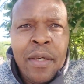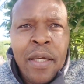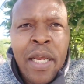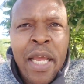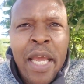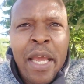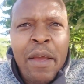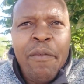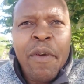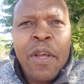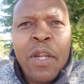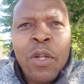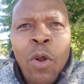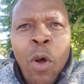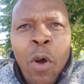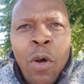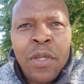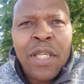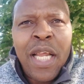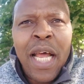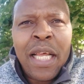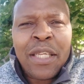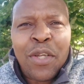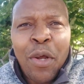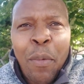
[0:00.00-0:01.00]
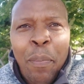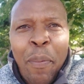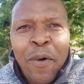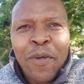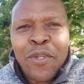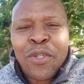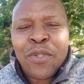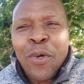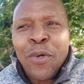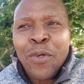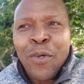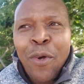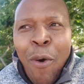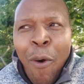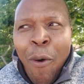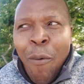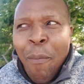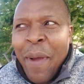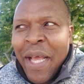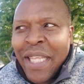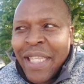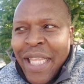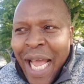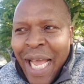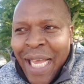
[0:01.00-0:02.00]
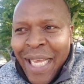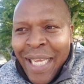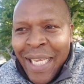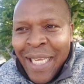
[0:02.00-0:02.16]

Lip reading: Even those that are supposed to know better,